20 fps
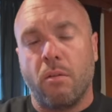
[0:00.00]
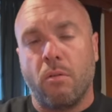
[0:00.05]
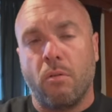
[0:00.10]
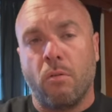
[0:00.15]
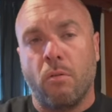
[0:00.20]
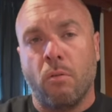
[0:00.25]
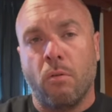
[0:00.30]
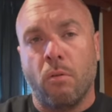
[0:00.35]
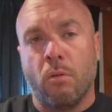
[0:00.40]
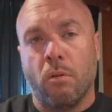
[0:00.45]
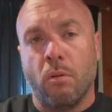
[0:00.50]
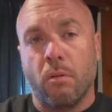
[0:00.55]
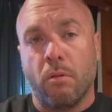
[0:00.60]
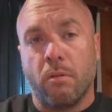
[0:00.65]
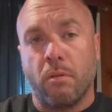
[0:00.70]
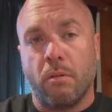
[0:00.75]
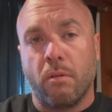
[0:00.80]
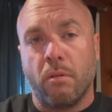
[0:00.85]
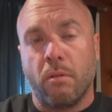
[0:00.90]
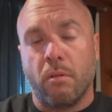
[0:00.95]

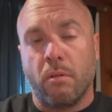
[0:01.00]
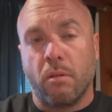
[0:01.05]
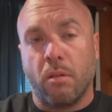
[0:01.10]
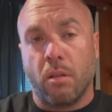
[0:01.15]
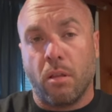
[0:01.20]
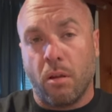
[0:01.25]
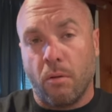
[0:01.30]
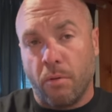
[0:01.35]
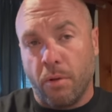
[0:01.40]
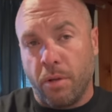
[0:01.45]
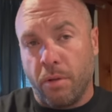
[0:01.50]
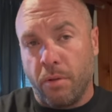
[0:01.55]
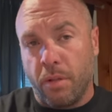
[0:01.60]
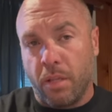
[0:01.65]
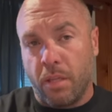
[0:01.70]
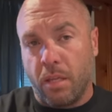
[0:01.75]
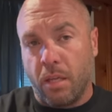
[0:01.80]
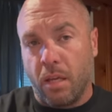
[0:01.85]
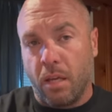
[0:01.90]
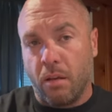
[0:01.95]
or the lower
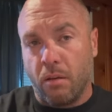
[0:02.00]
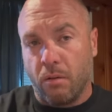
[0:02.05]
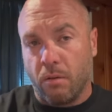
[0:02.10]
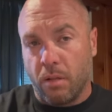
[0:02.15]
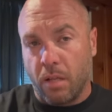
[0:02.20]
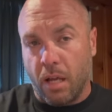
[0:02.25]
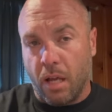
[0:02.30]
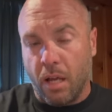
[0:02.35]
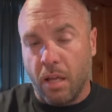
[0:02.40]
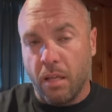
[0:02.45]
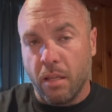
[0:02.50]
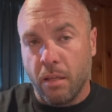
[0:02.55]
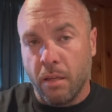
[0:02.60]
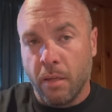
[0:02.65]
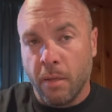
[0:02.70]
units yet or not.